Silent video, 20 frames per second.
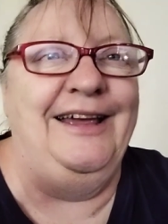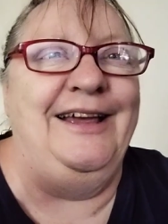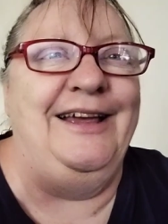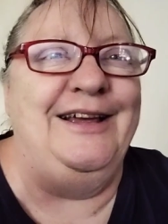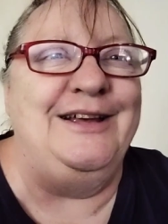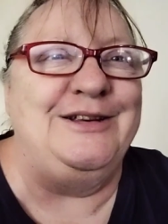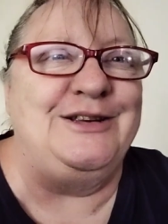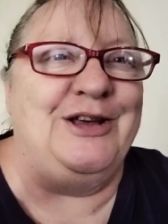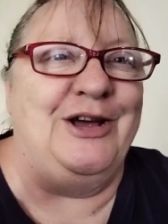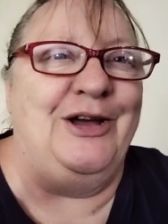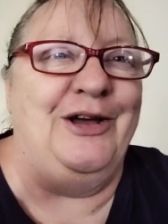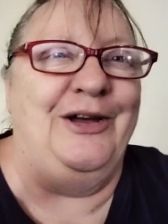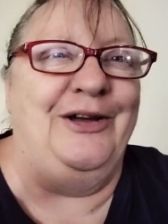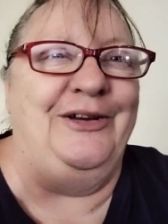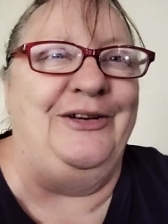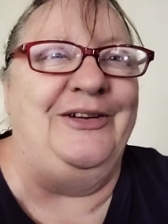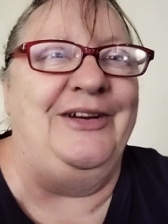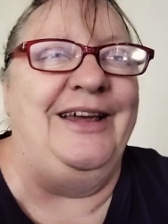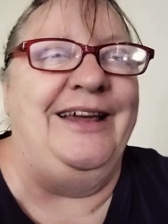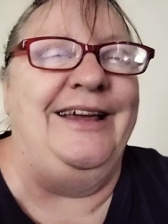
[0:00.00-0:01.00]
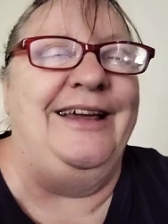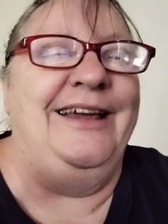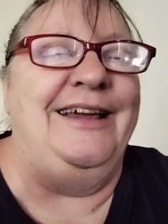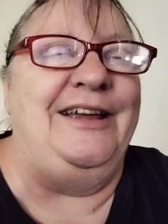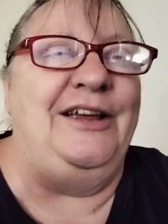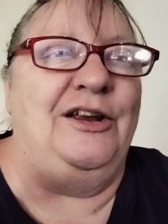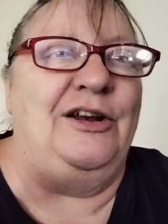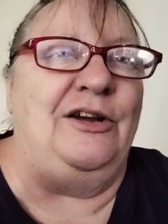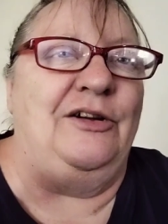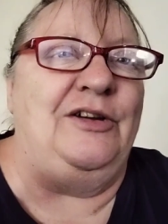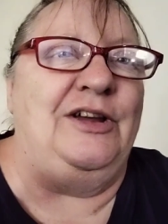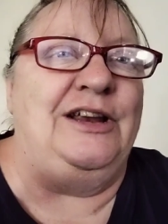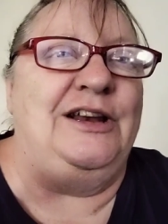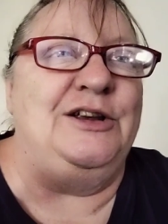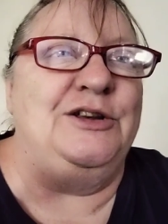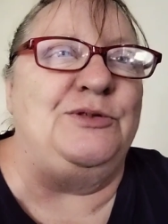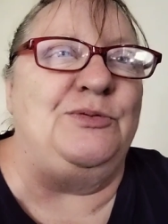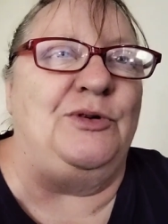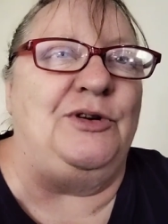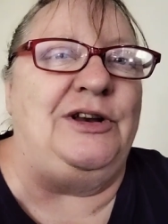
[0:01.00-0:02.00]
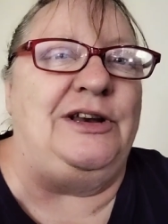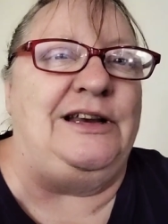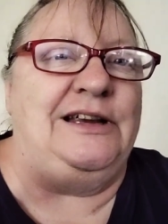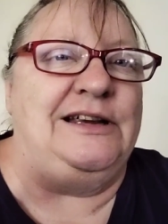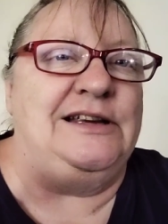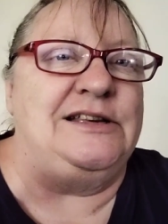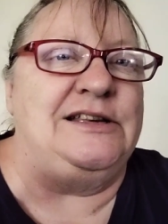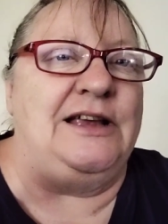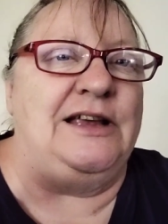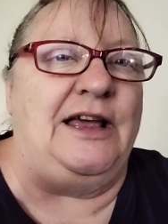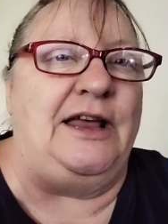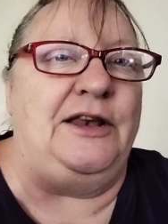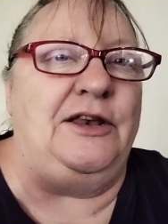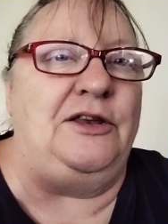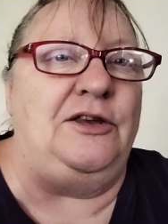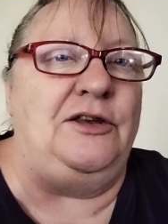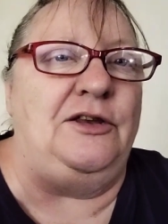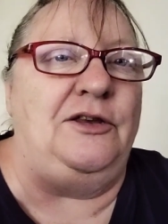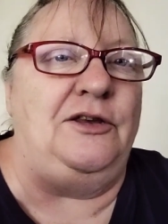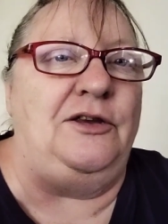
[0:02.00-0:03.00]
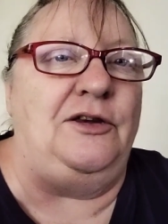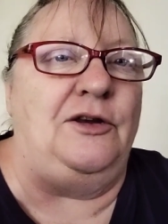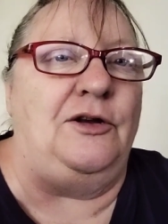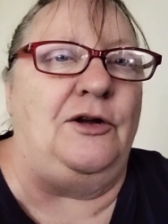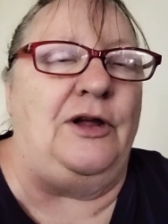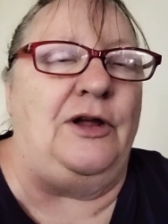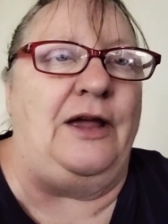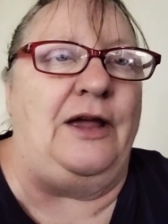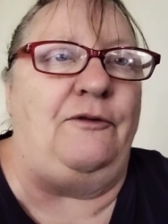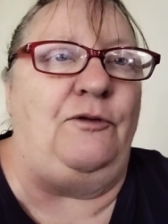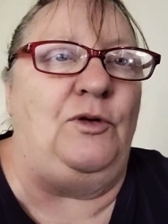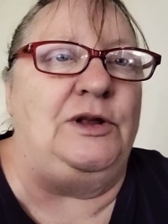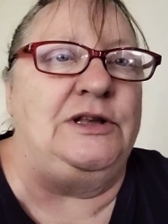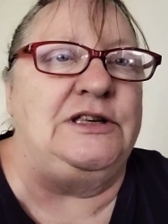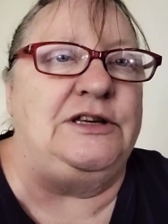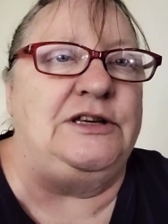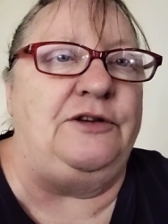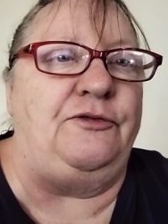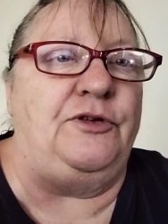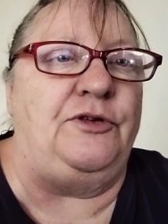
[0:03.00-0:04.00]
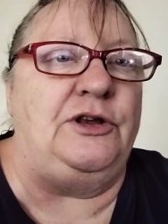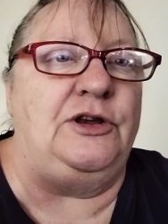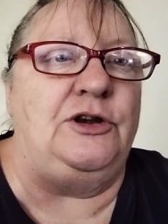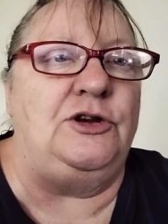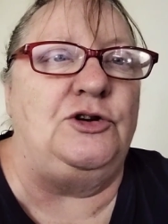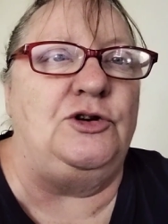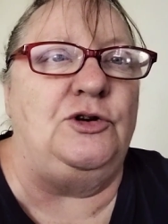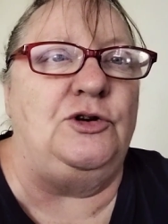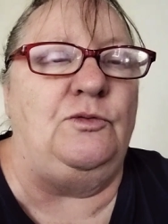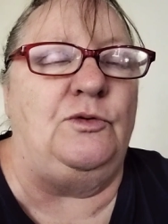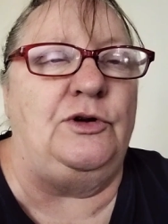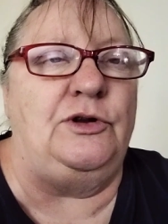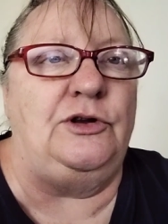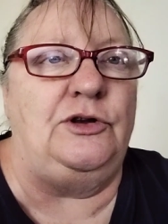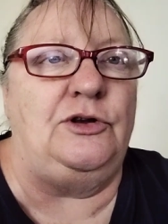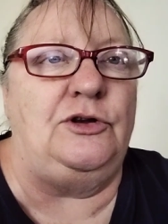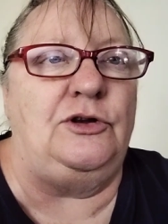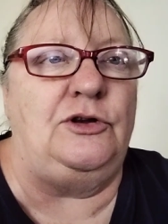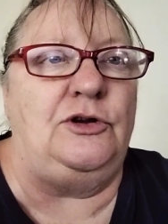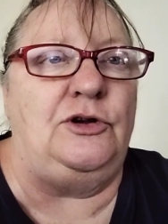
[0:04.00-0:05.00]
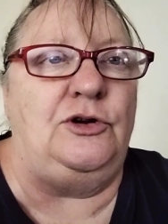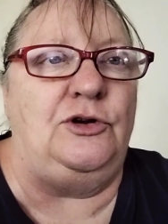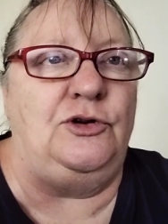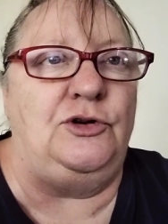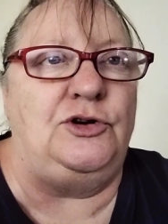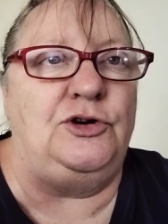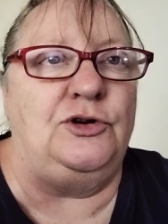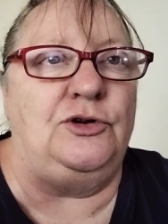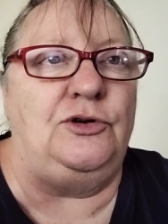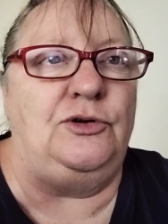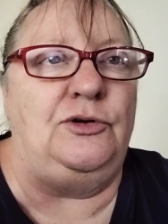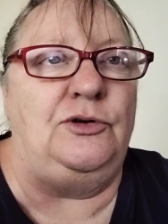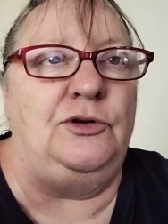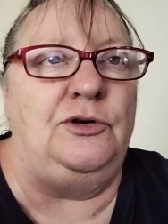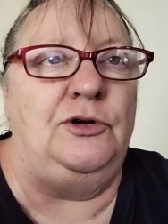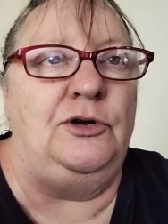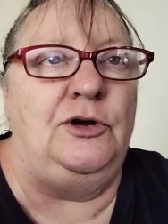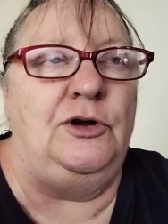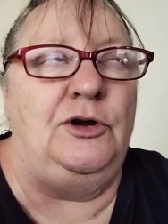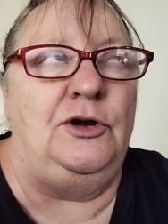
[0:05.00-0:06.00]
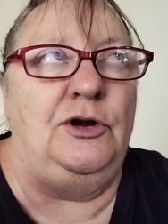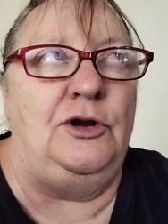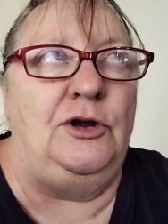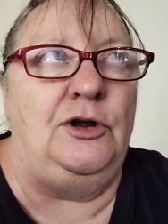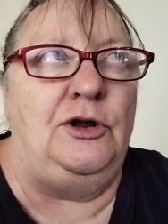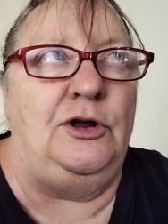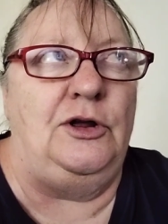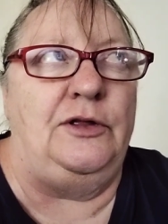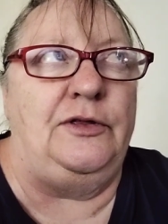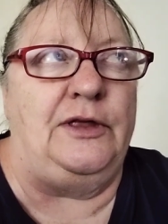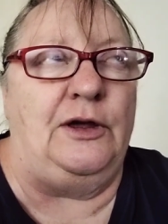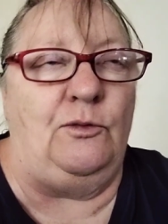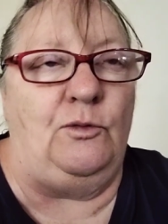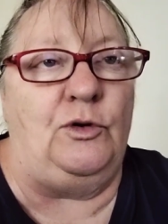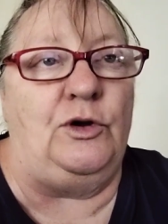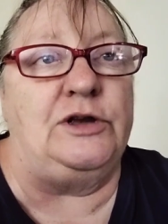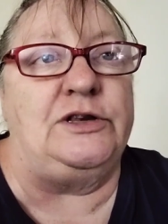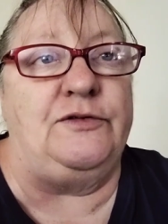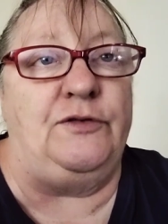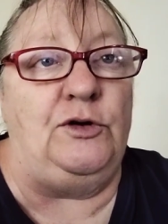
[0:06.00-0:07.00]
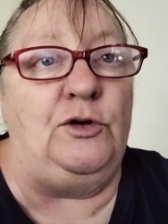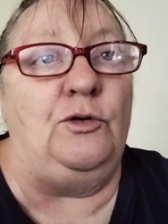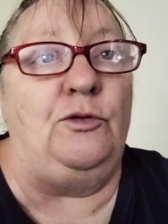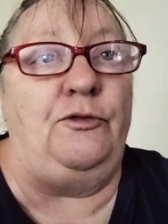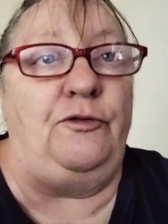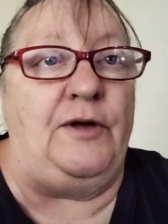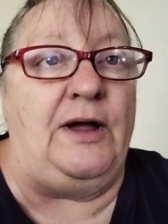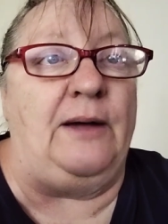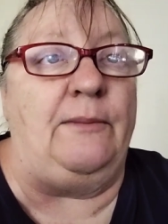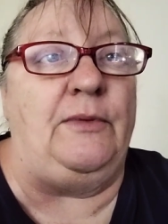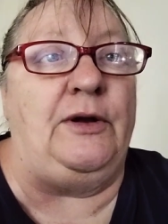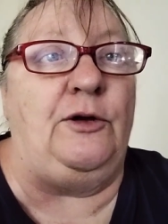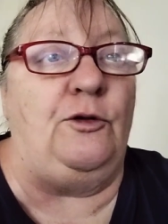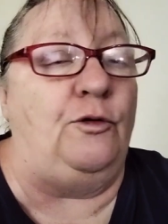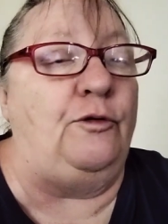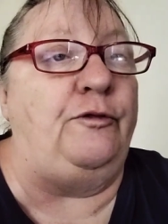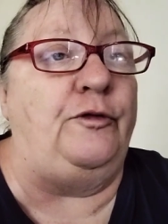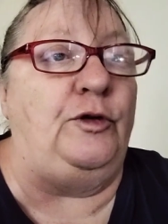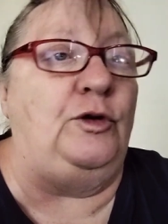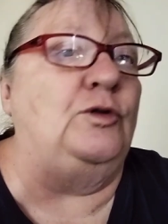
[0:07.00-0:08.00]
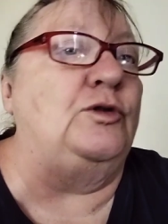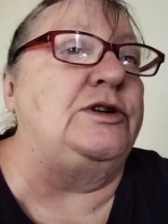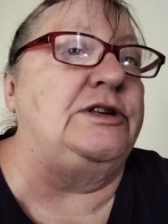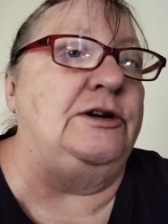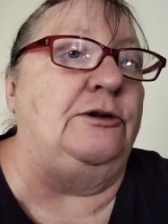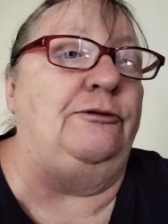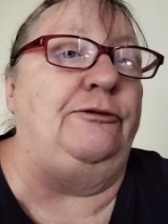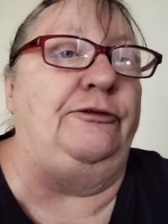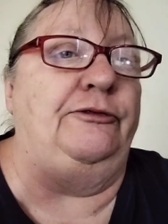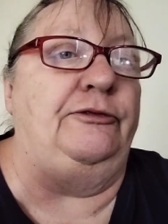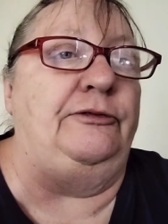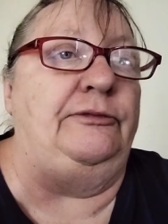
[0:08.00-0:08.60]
So, you know, it is what it is, and, you know, everyone's different. You do what you do that works for your family or for yourself.